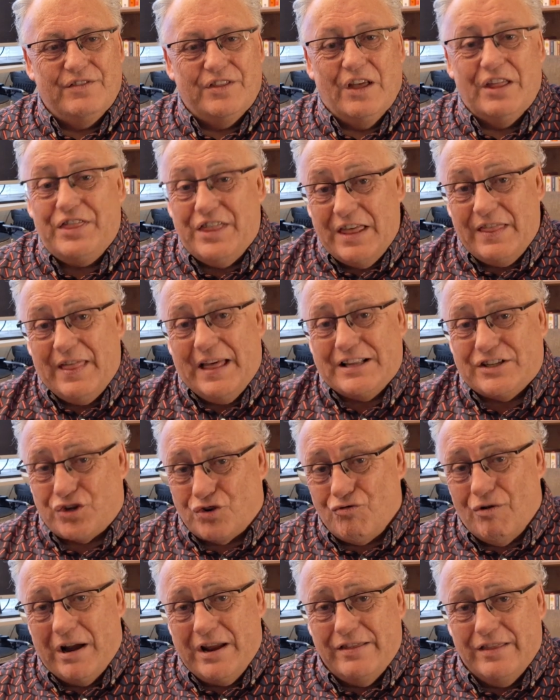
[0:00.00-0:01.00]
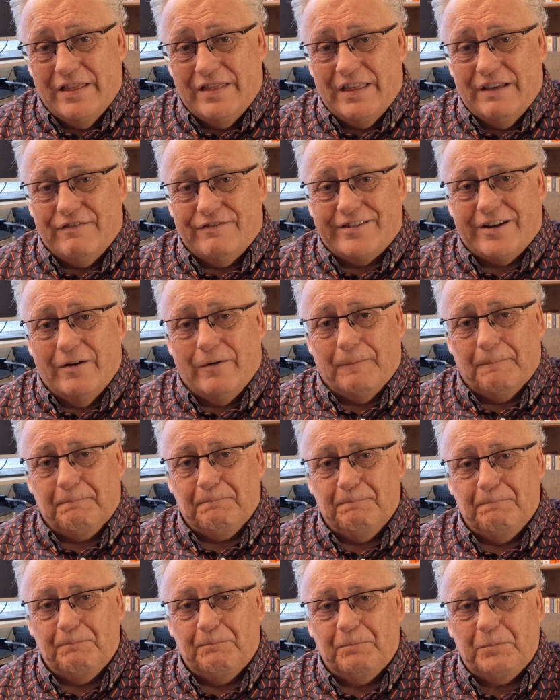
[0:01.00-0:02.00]
I think that's great that they've
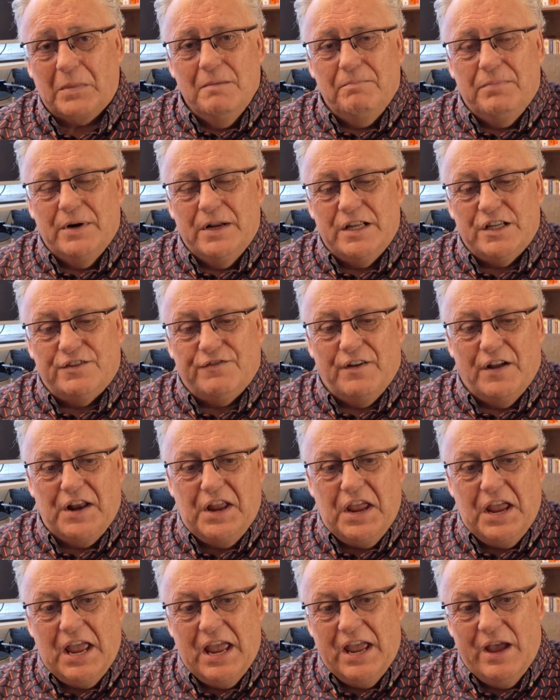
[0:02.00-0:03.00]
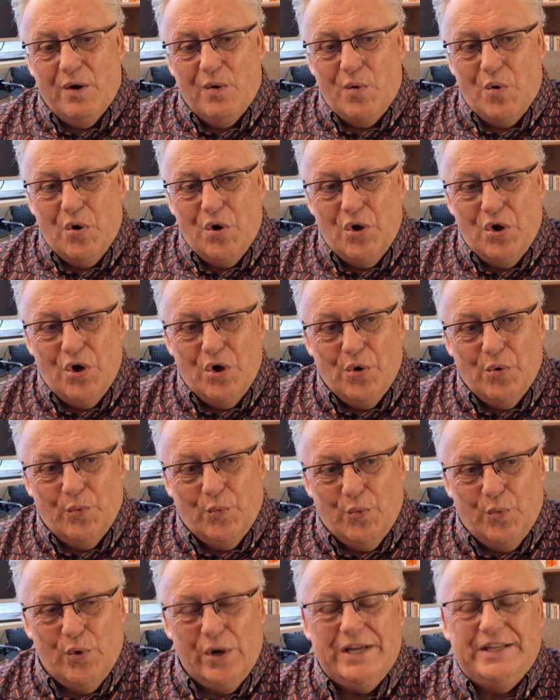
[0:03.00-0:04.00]
gone. But it's funny how
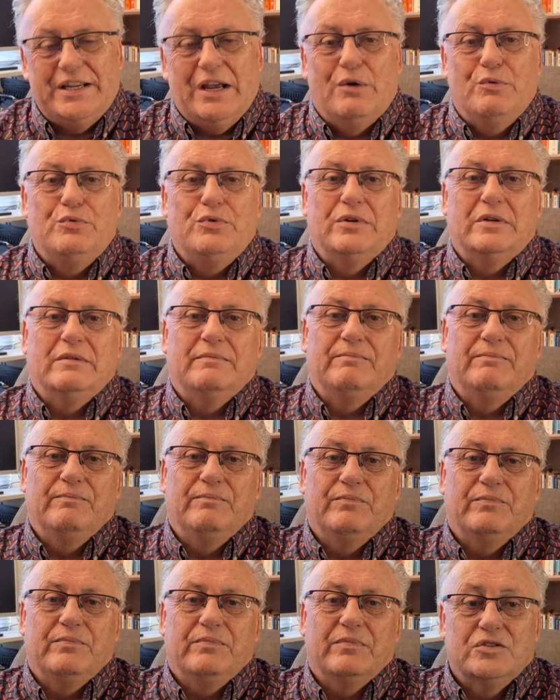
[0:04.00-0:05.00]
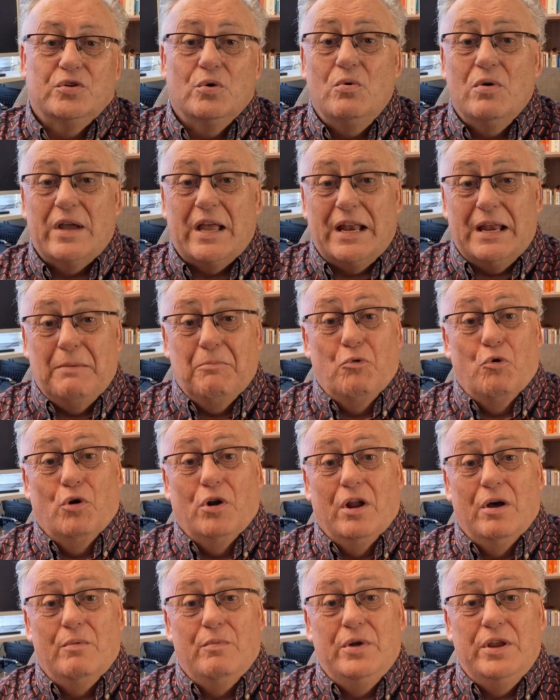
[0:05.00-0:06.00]
we don't talk anymore
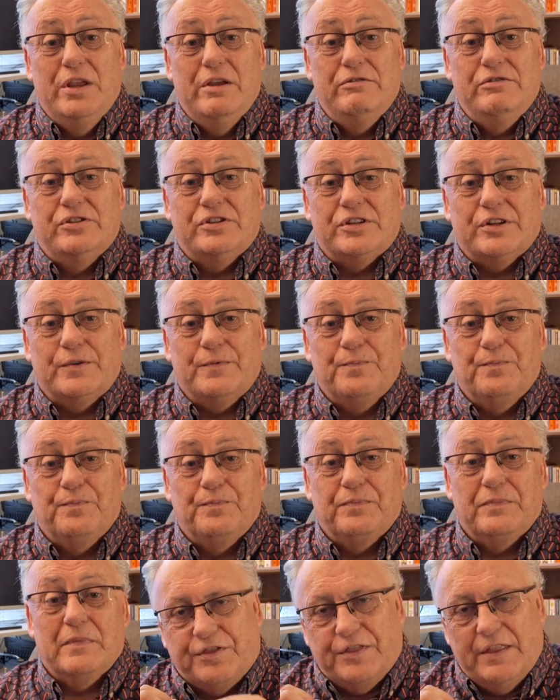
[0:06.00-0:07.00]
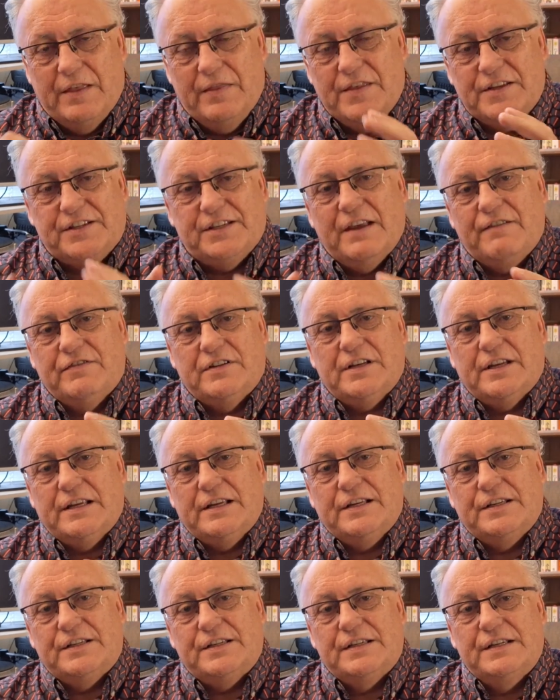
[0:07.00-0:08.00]
like we used to. In the
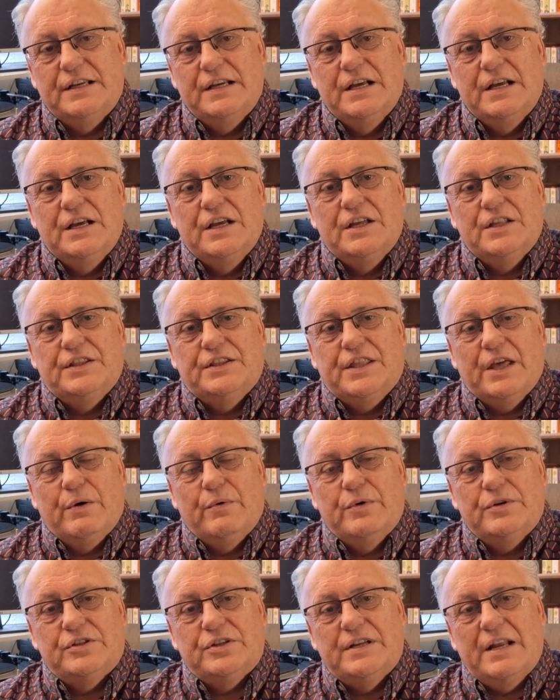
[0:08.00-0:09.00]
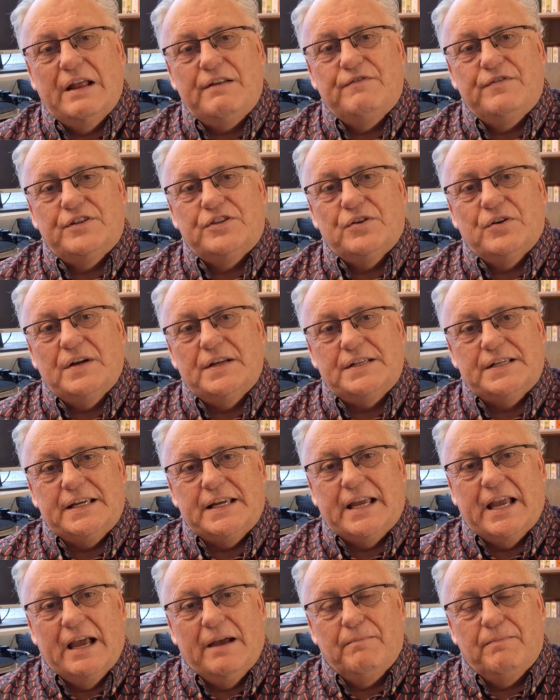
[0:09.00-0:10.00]
70s, there was an advertising
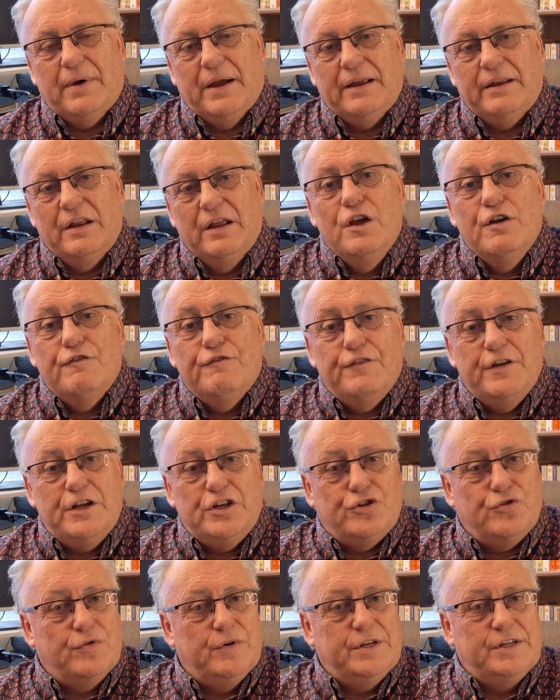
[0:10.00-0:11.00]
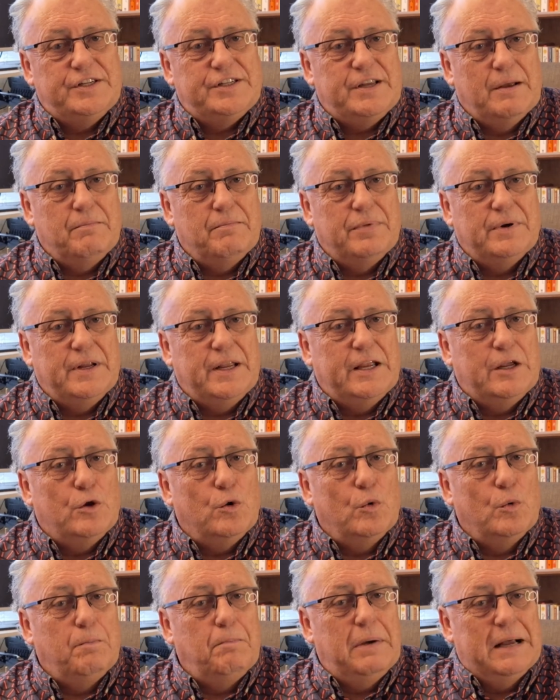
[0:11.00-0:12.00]
campaign featuring somebody
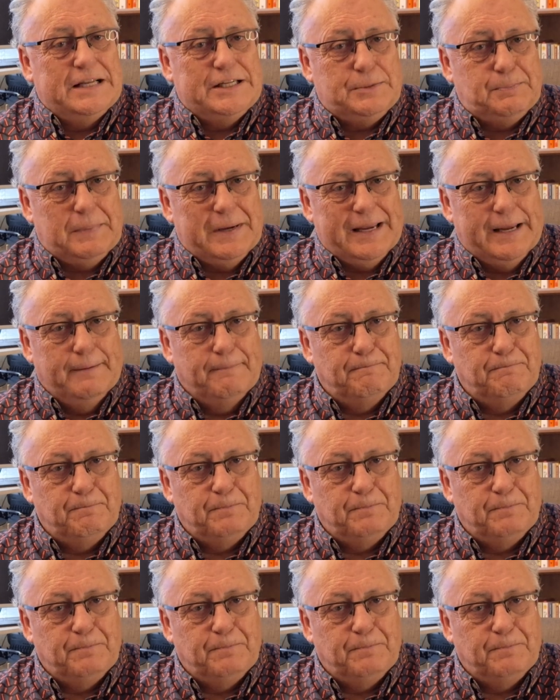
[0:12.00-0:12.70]
called Busby.